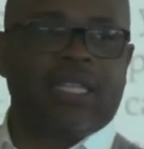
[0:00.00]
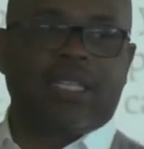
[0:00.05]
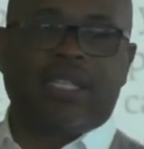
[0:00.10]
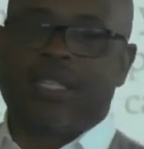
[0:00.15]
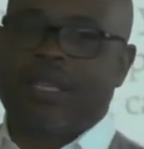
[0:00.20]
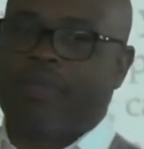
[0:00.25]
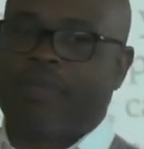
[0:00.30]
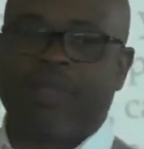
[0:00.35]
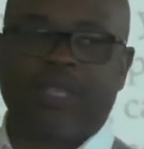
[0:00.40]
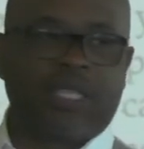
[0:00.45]

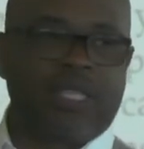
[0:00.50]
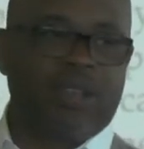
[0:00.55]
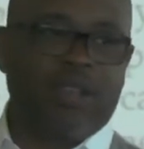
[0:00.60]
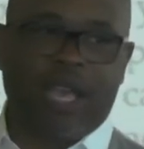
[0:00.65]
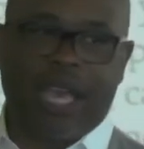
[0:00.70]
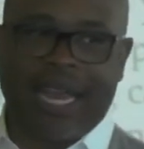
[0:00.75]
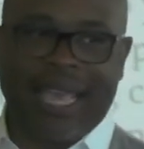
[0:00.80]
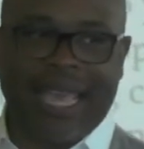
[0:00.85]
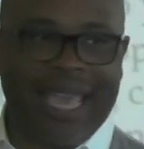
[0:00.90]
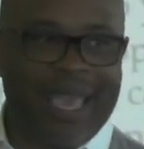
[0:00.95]
something still
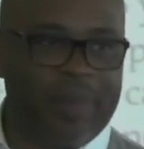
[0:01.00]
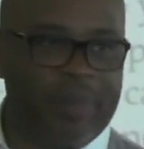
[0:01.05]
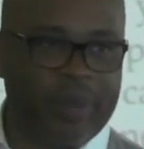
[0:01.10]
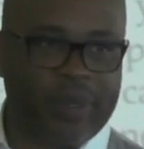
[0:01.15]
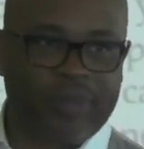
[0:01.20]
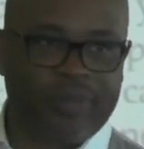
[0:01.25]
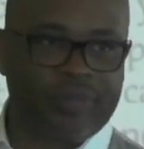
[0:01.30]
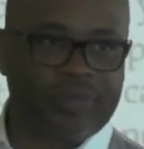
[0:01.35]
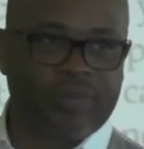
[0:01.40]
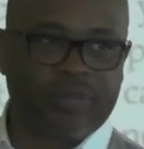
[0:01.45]
got to happen.
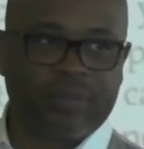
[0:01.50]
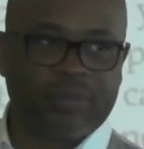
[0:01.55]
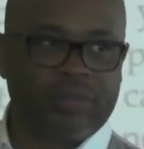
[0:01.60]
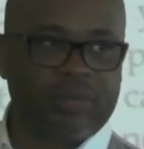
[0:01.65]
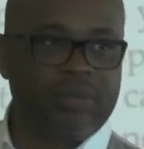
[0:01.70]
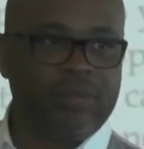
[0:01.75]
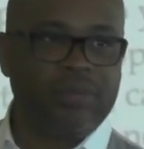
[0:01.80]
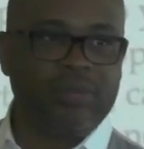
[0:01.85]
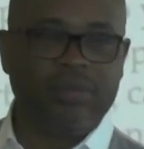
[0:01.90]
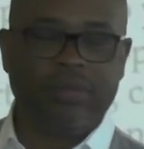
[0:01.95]

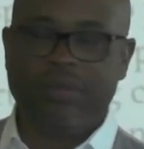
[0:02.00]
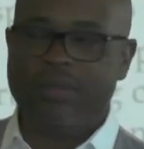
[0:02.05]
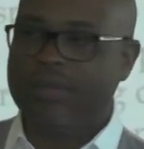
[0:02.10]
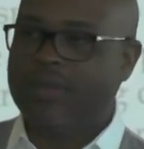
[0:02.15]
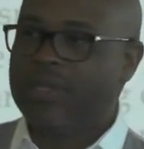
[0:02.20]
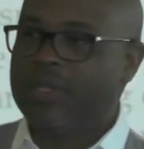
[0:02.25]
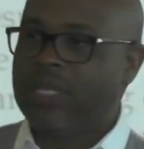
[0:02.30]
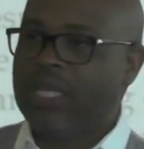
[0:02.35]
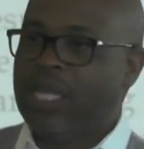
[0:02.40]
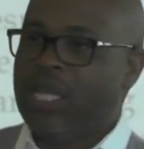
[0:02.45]

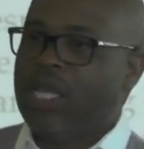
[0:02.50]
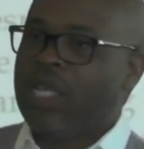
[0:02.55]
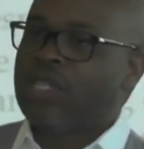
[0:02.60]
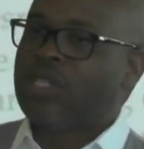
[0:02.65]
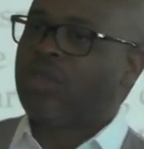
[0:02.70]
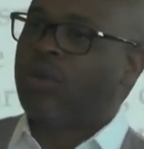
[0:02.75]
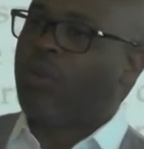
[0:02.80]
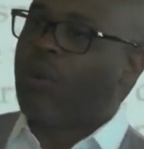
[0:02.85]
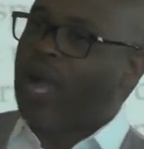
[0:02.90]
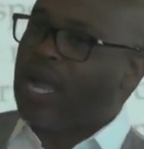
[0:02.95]

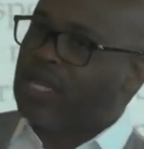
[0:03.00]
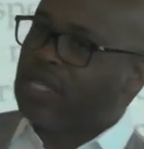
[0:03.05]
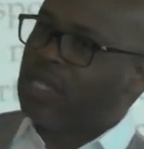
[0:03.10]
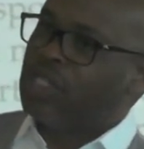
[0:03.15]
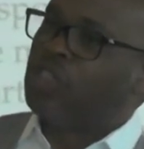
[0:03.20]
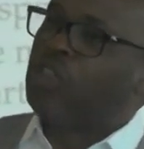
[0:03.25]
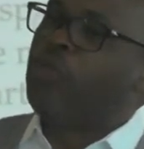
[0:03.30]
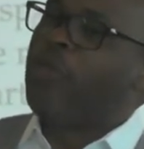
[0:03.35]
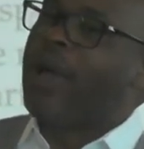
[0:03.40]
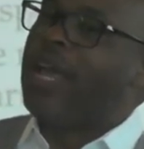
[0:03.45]
So watch
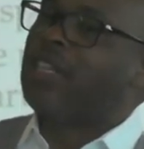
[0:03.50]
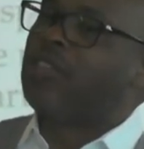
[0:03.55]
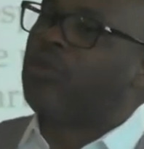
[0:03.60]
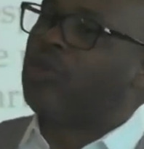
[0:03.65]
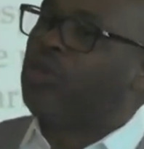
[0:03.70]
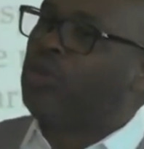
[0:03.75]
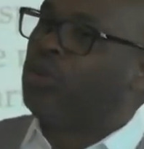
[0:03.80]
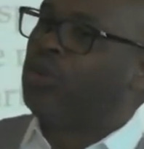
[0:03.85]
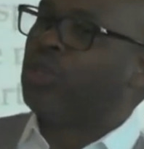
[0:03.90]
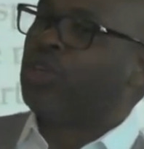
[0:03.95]
this. You might as
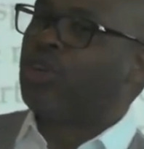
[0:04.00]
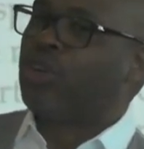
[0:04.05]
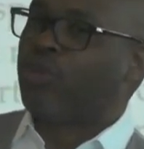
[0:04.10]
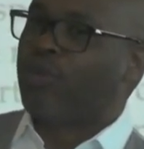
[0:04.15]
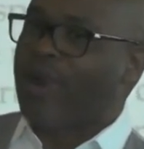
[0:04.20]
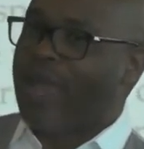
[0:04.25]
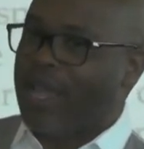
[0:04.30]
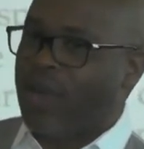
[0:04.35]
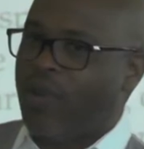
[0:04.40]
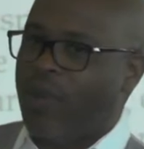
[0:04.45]
well do it the
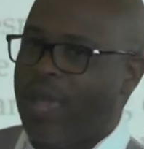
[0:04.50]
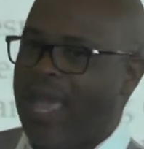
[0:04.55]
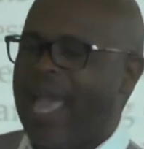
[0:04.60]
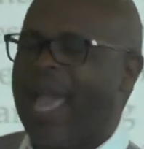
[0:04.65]
correct way.